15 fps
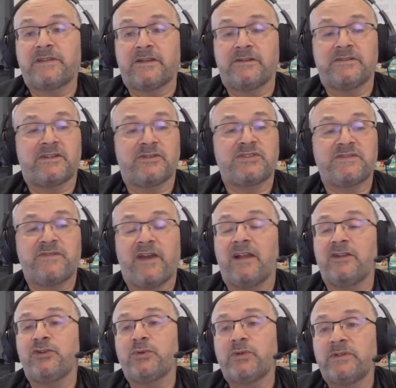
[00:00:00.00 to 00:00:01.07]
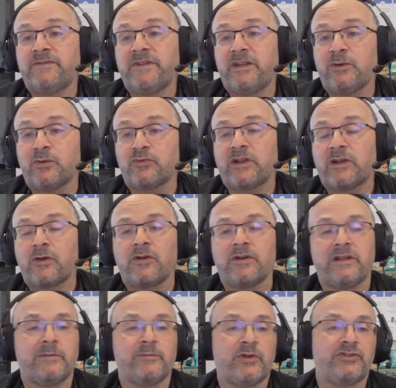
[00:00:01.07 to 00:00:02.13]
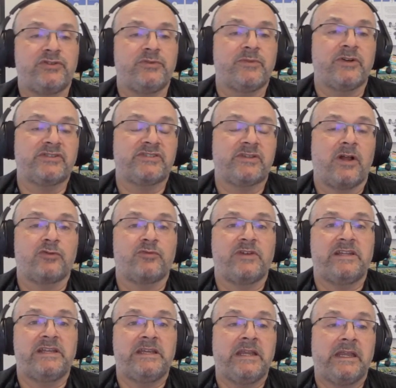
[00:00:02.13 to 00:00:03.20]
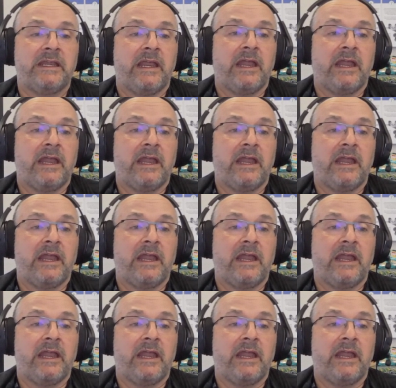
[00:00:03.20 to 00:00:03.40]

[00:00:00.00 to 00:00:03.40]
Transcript: there's value in video recording, but you must already